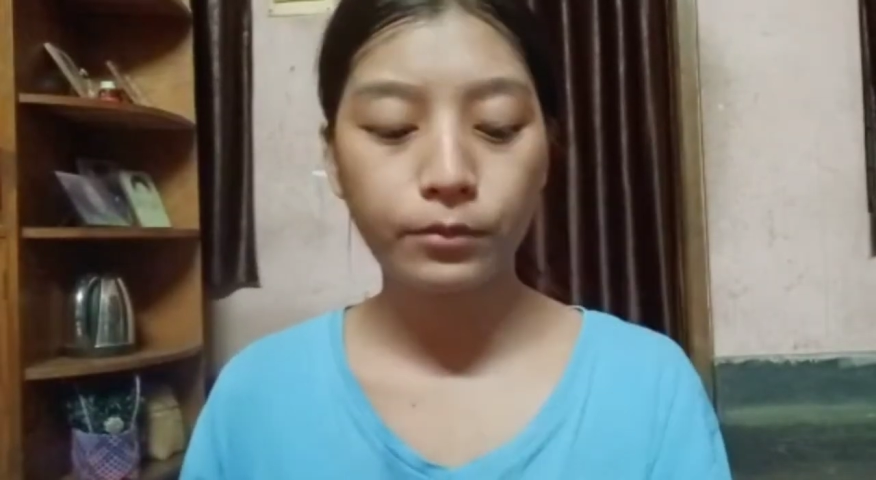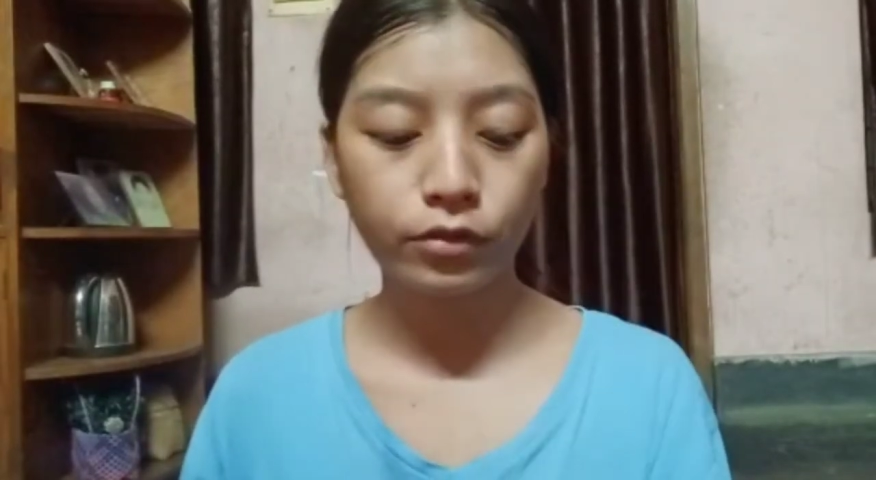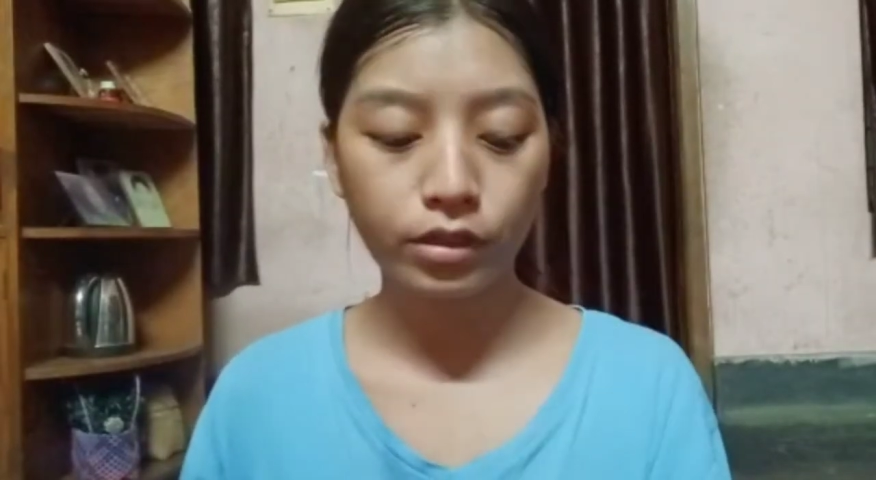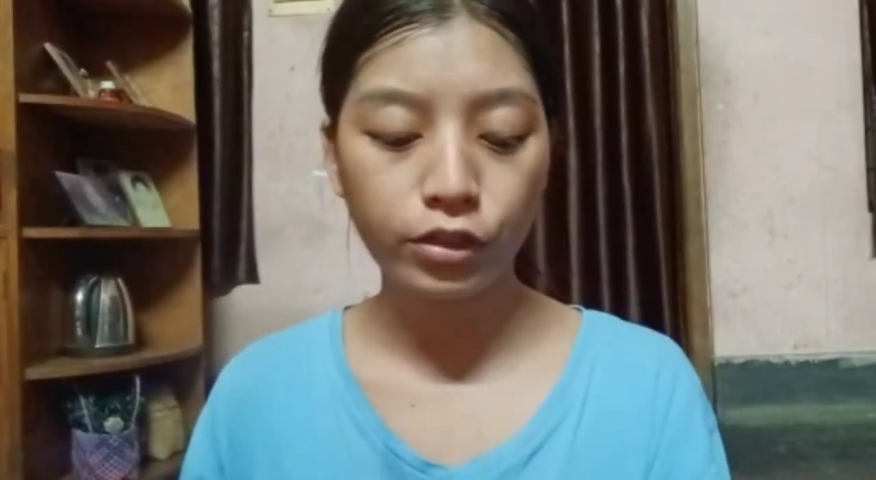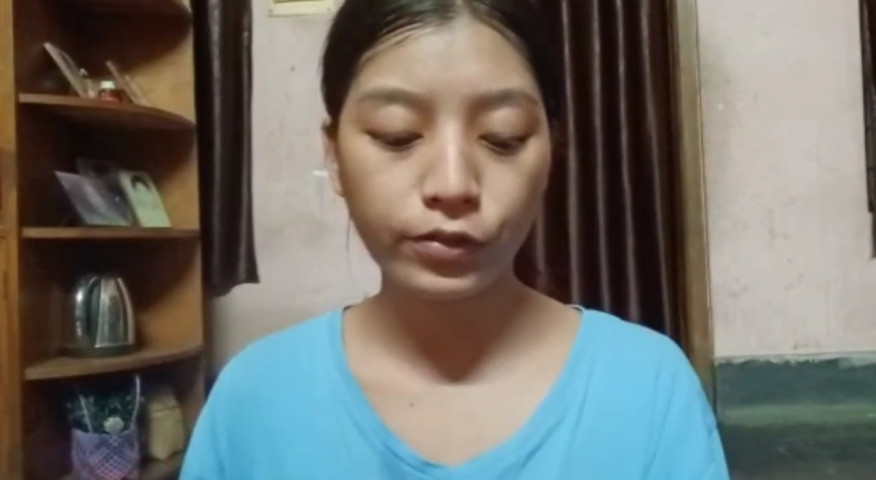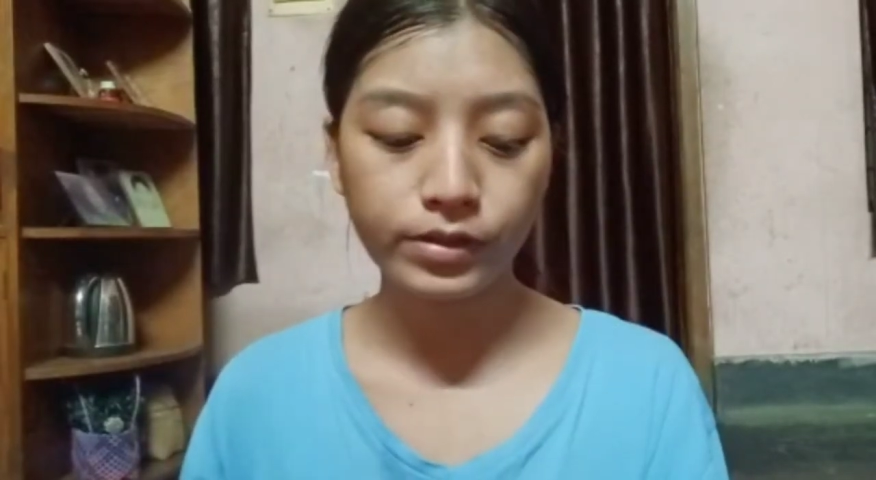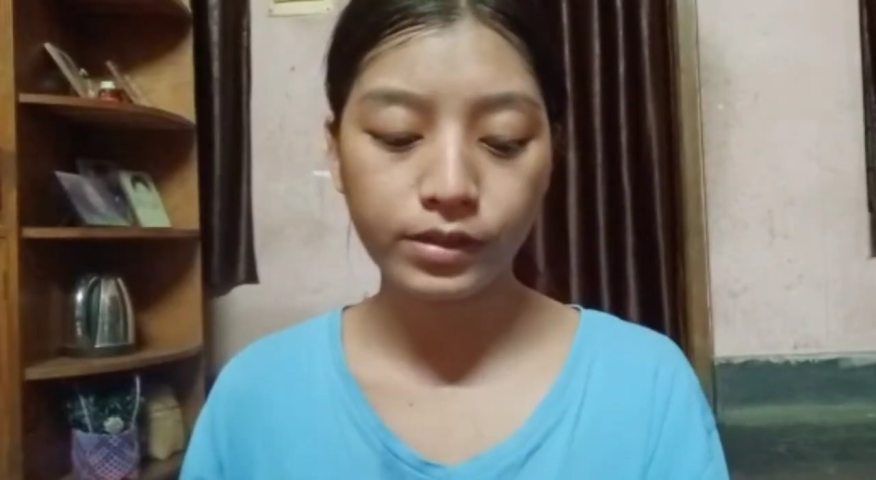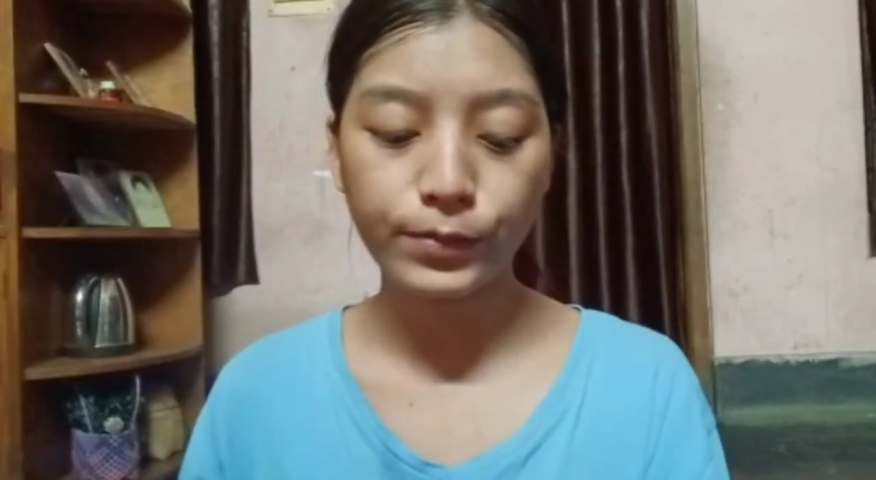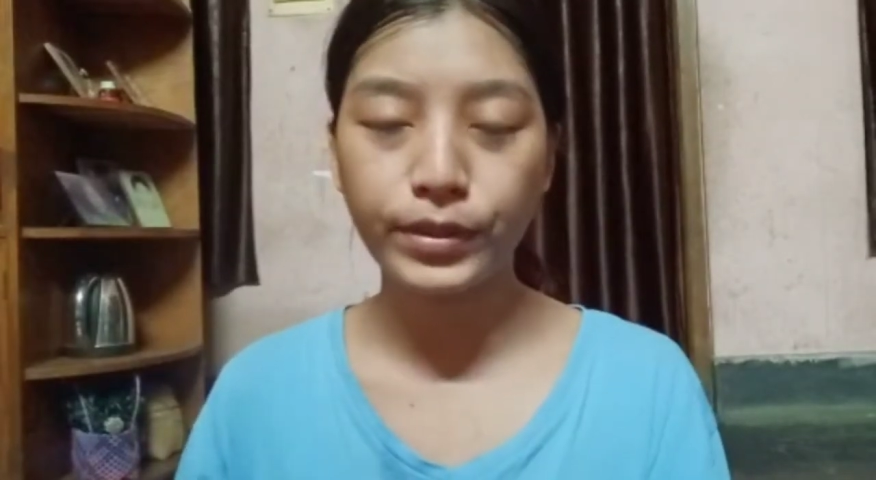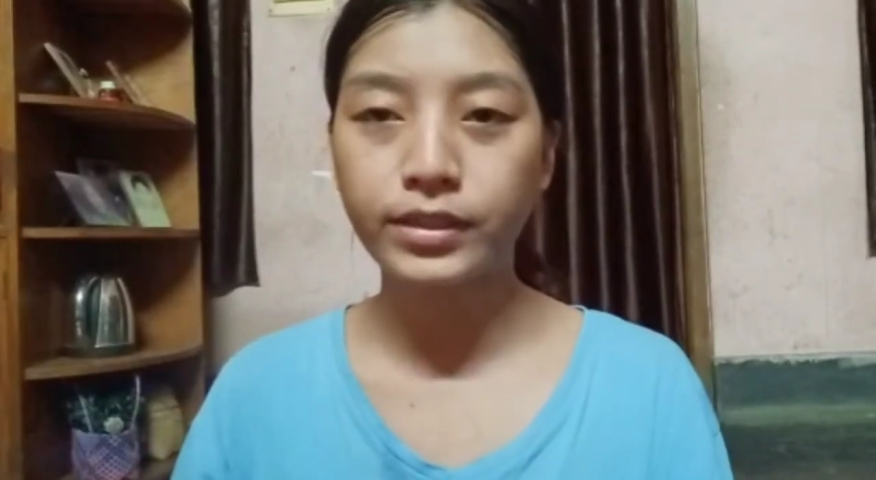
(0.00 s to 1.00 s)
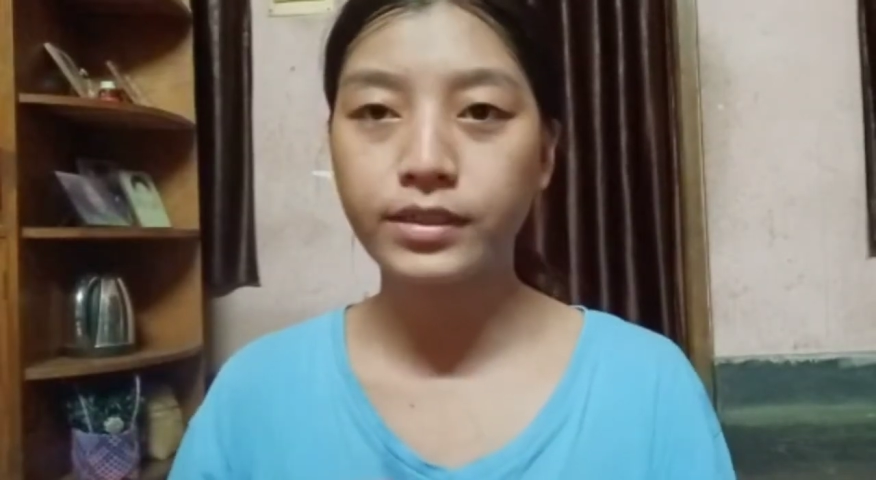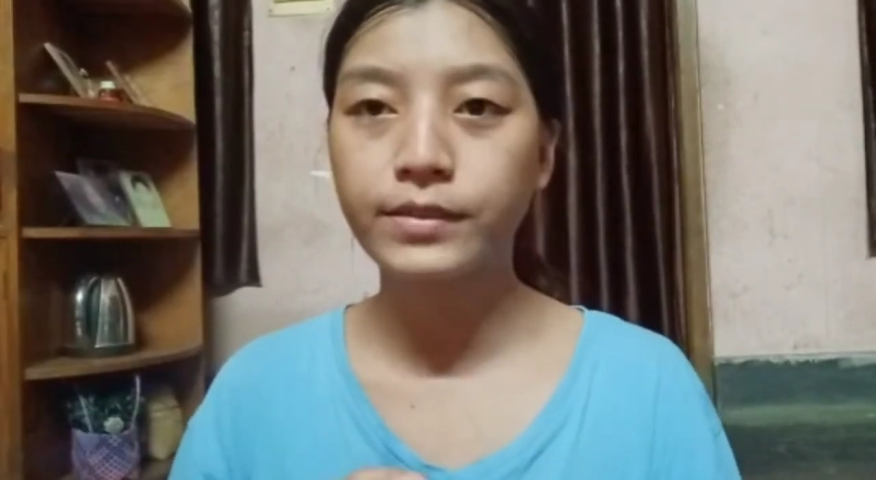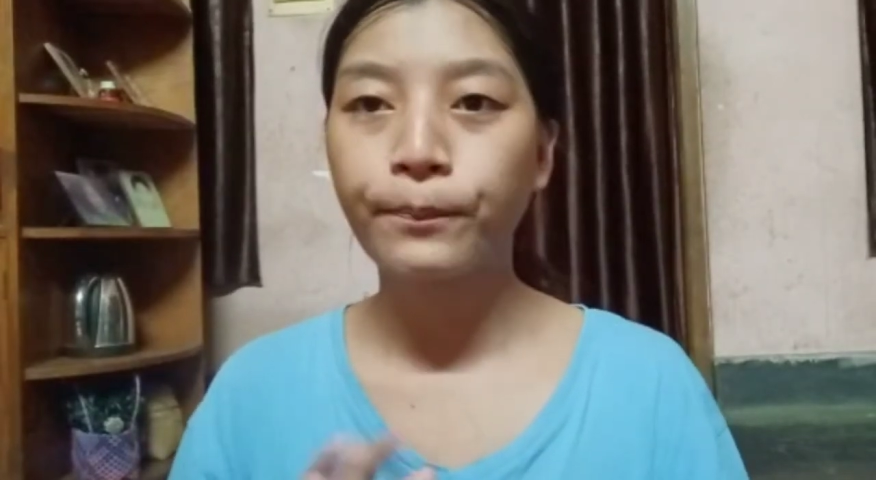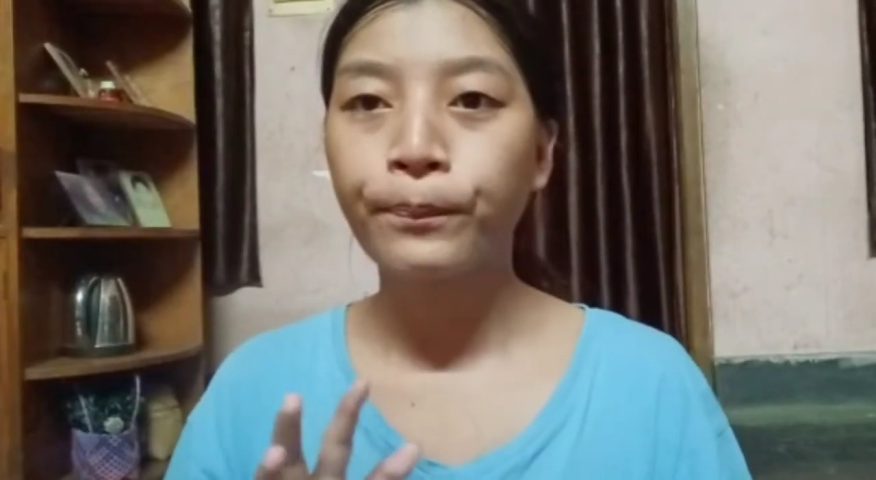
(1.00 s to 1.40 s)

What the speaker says: we can use this because